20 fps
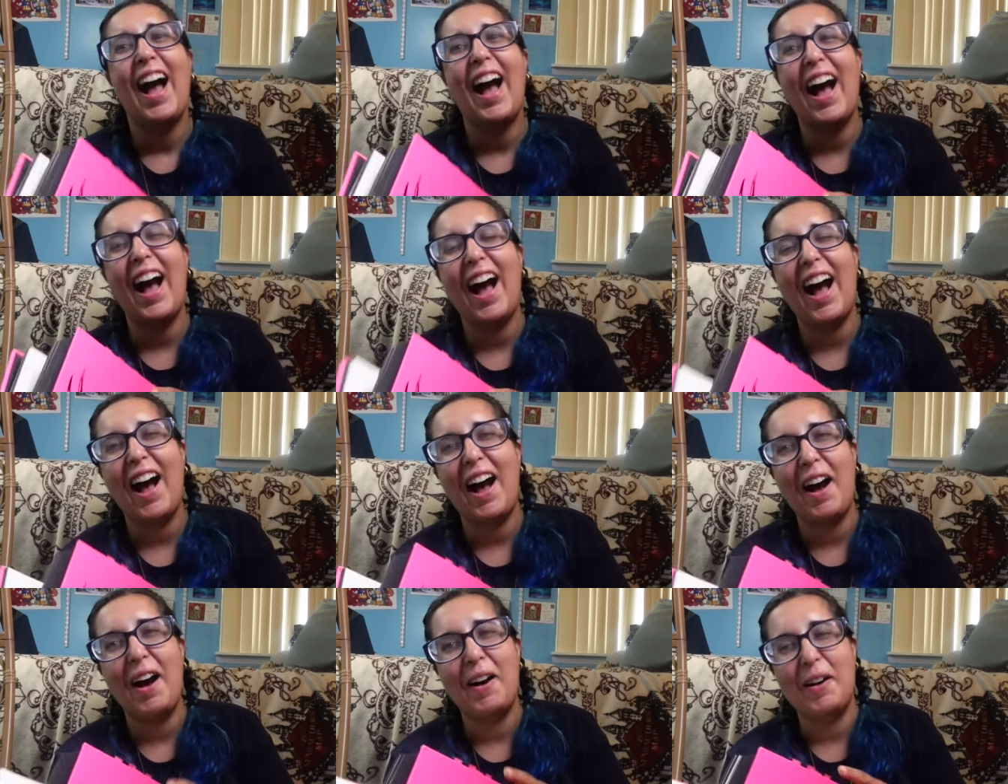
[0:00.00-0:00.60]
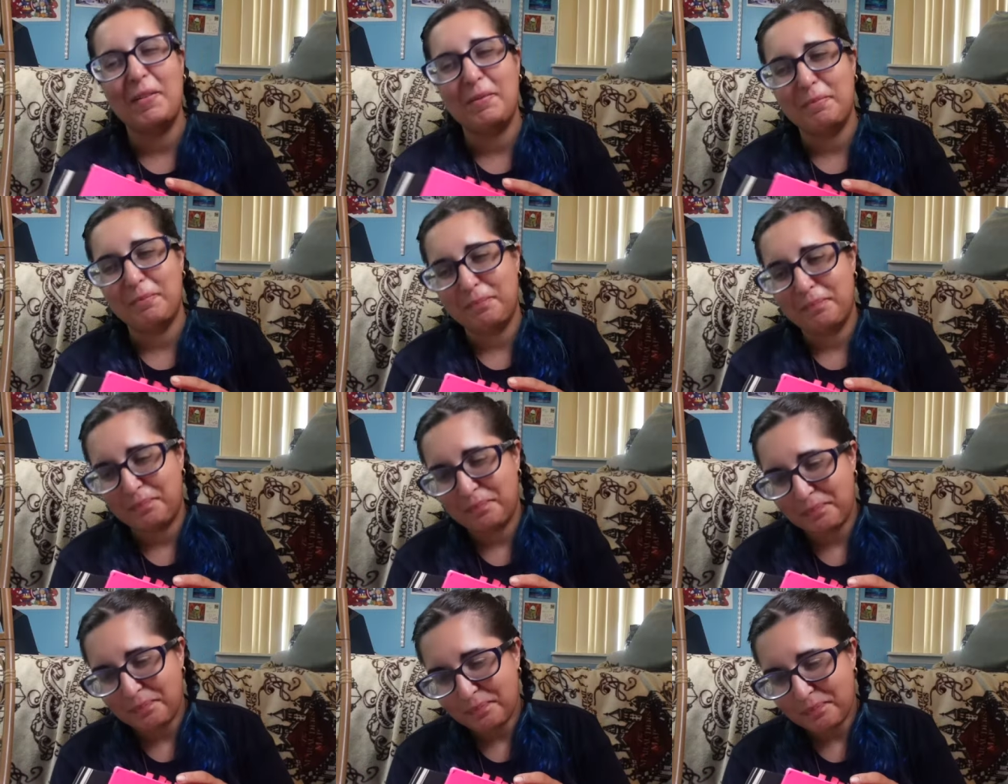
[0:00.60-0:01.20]

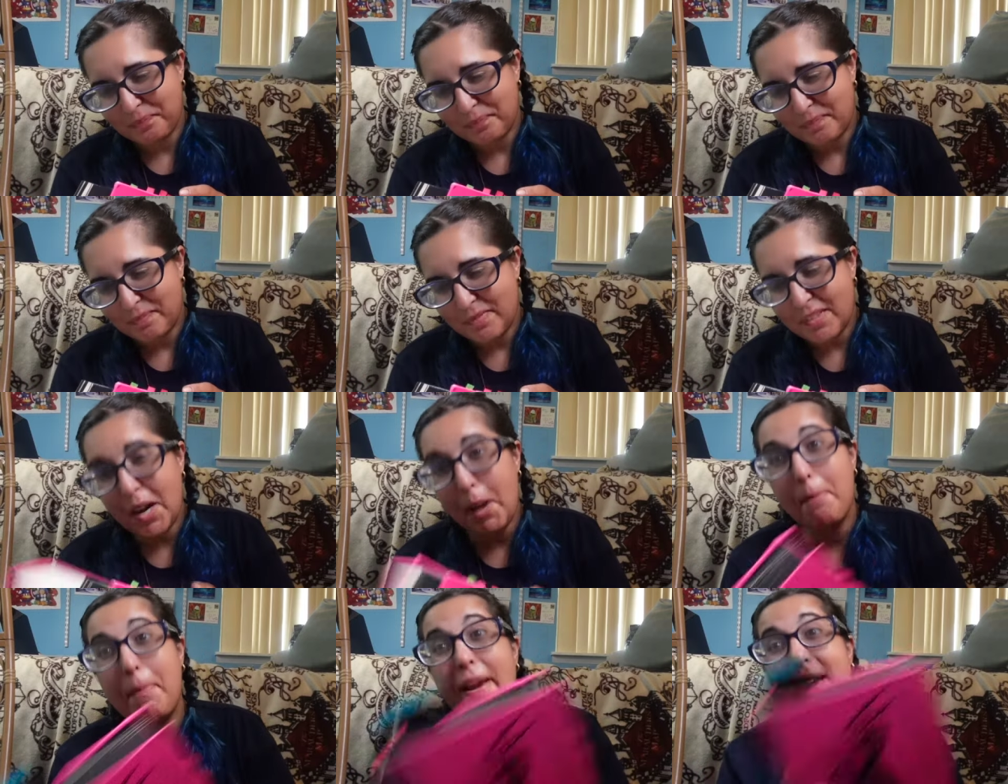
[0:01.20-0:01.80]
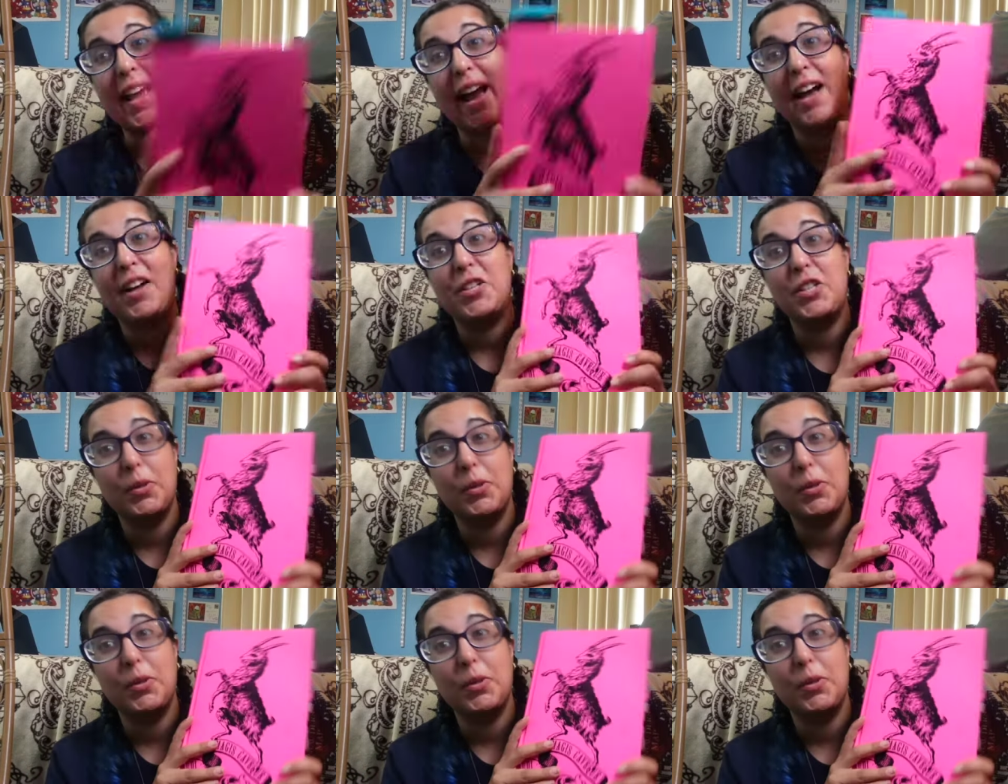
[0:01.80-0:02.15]
um, but yeah,